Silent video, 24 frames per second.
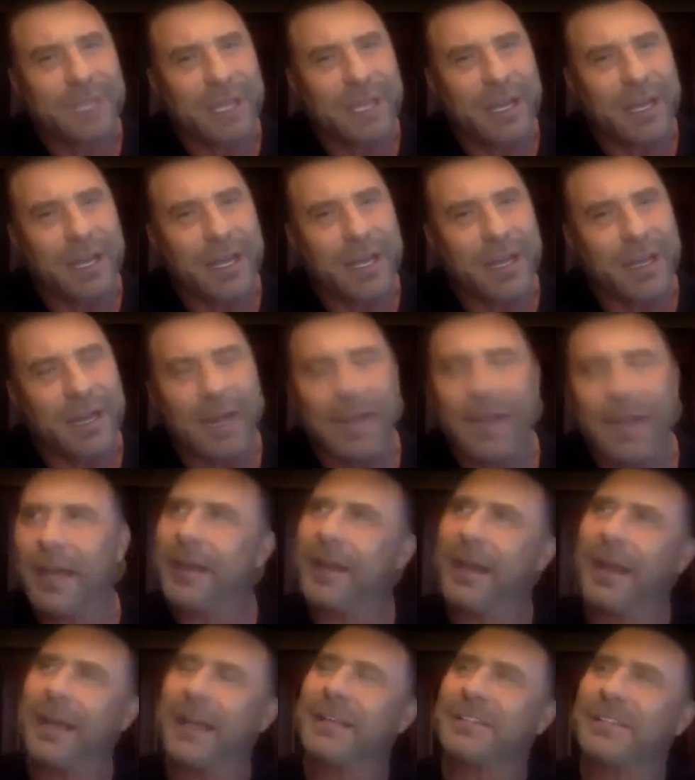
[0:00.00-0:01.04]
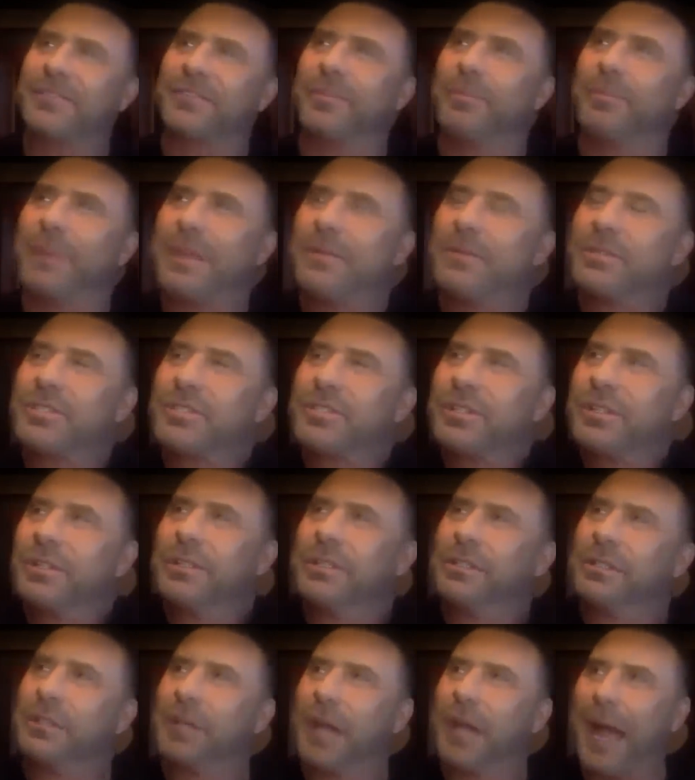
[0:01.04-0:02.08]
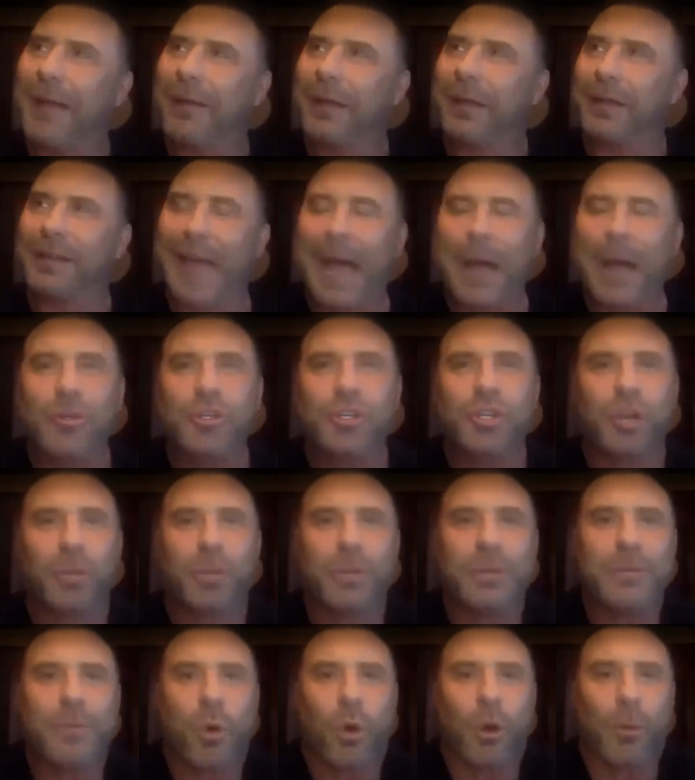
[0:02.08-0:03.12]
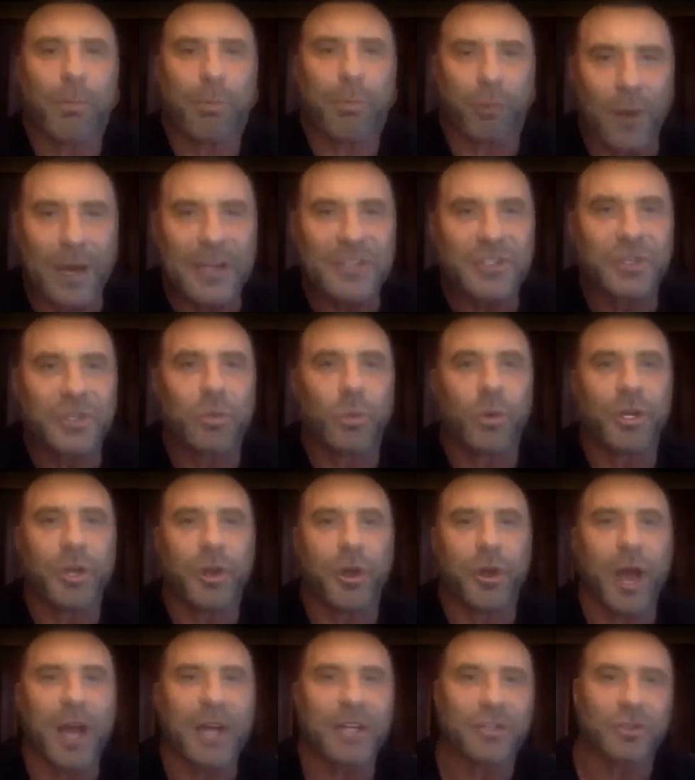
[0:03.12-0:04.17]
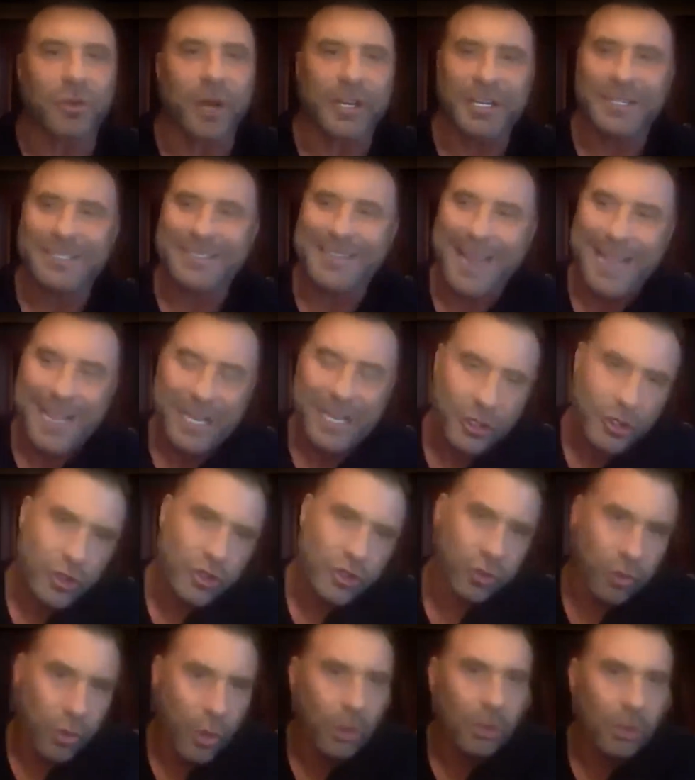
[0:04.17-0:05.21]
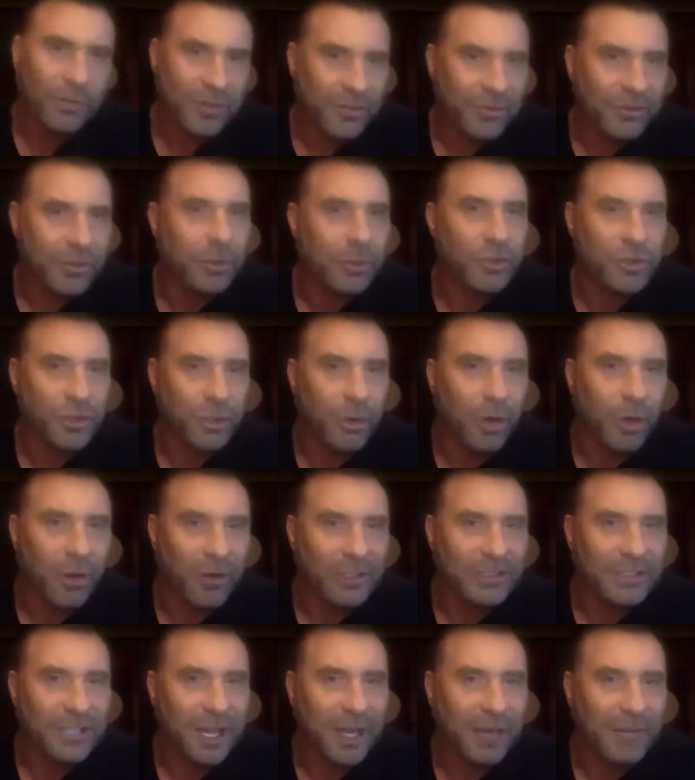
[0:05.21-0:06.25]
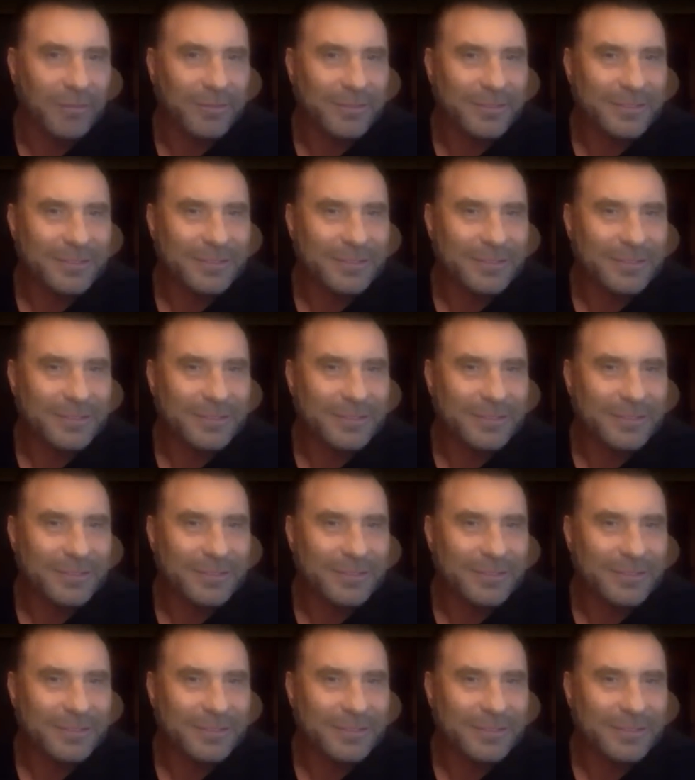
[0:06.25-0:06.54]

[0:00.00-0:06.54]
uh, I, I guess for me, it was it allows you to be more present when you're not trying to take control of the future all the time.